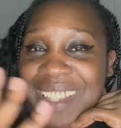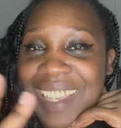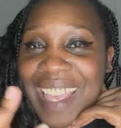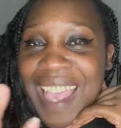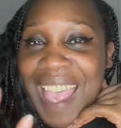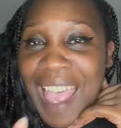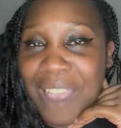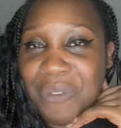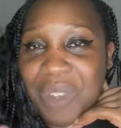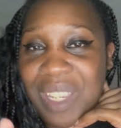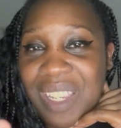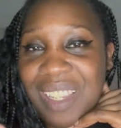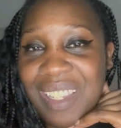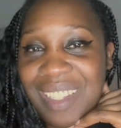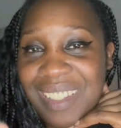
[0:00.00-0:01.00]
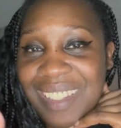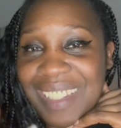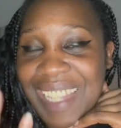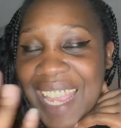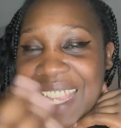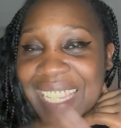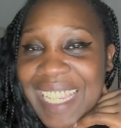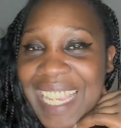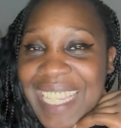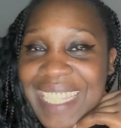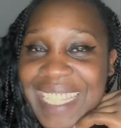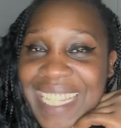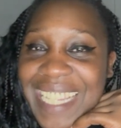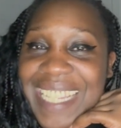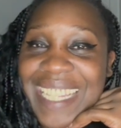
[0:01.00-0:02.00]
having their
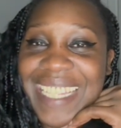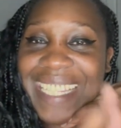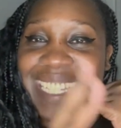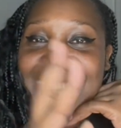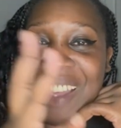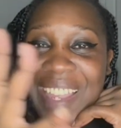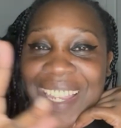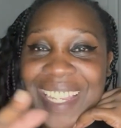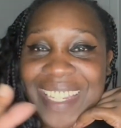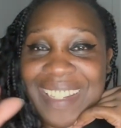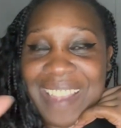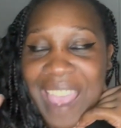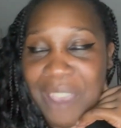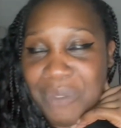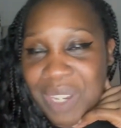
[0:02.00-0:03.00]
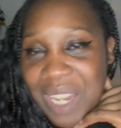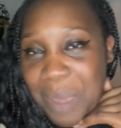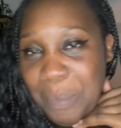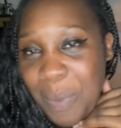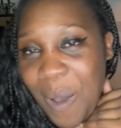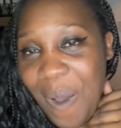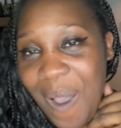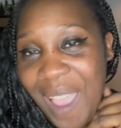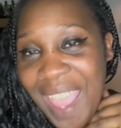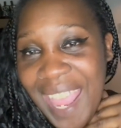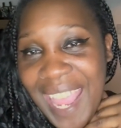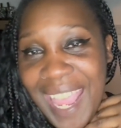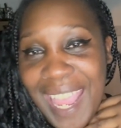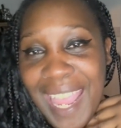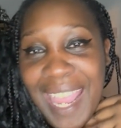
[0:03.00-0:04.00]
kisses, like having their
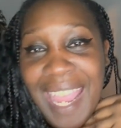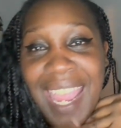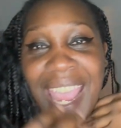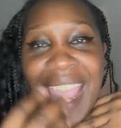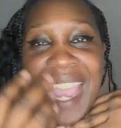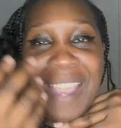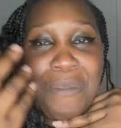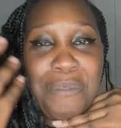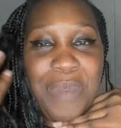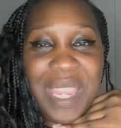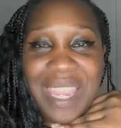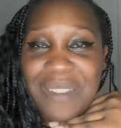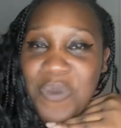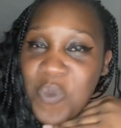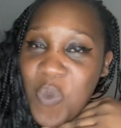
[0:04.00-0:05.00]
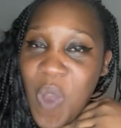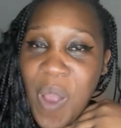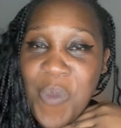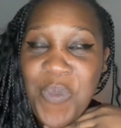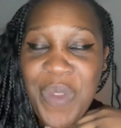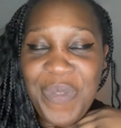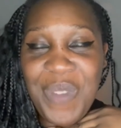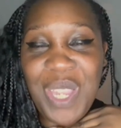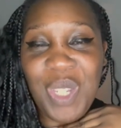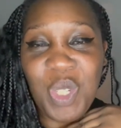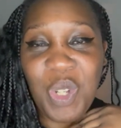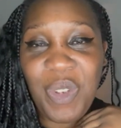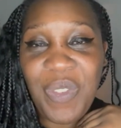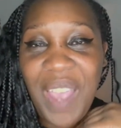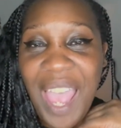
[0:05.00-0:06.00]
party, being one with
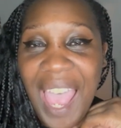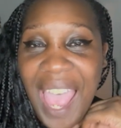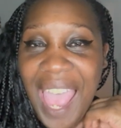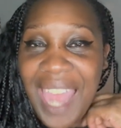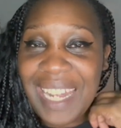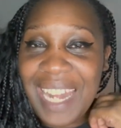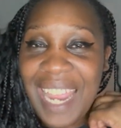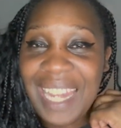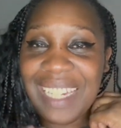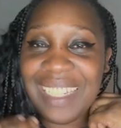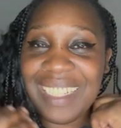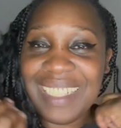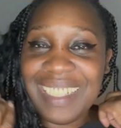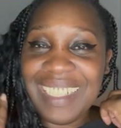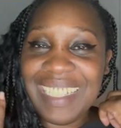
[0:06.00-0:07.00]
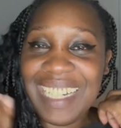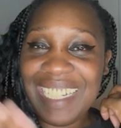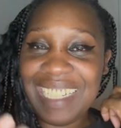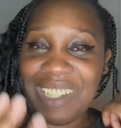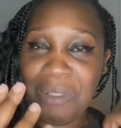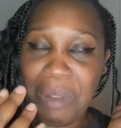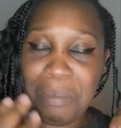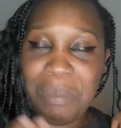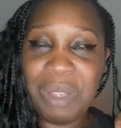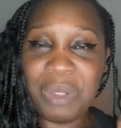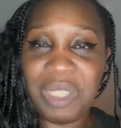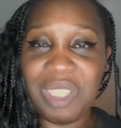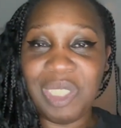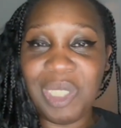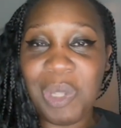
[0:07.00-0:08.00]
each other, and then Lydia and
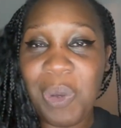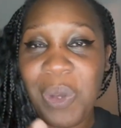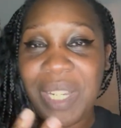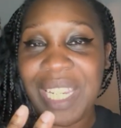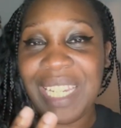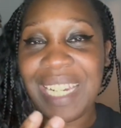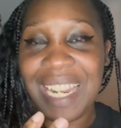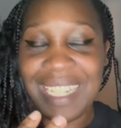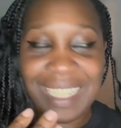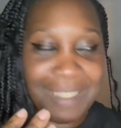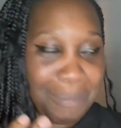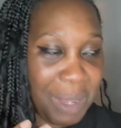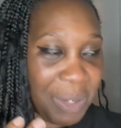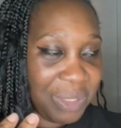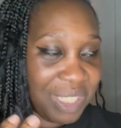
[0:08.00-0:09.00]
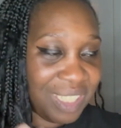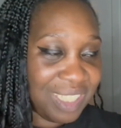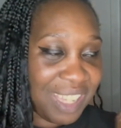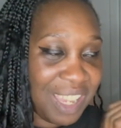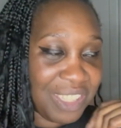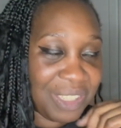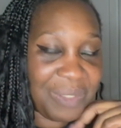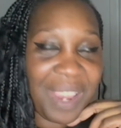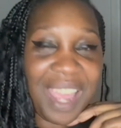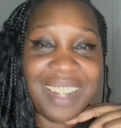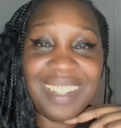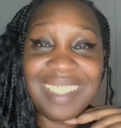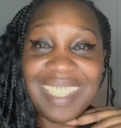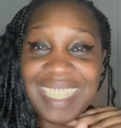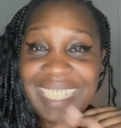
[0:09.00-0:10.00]
Milton talking, and Milton turns around
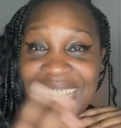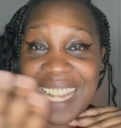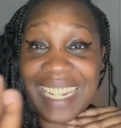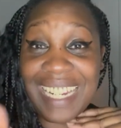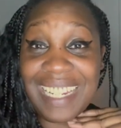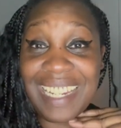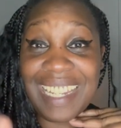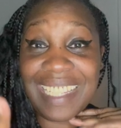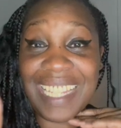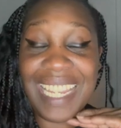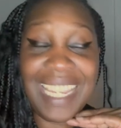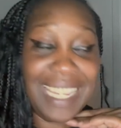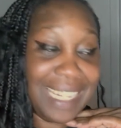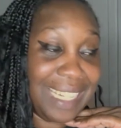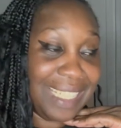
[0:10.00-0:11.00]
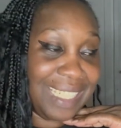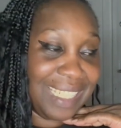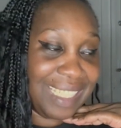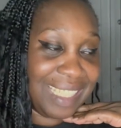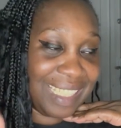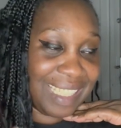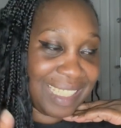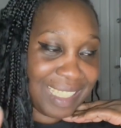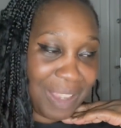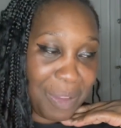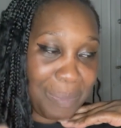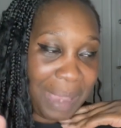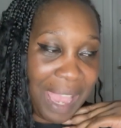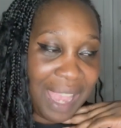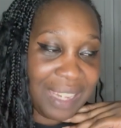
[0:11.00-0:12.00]
and says that Lydia's English is so
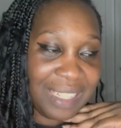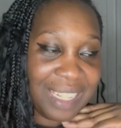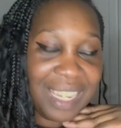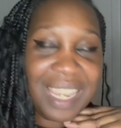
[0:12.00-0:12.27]
bad.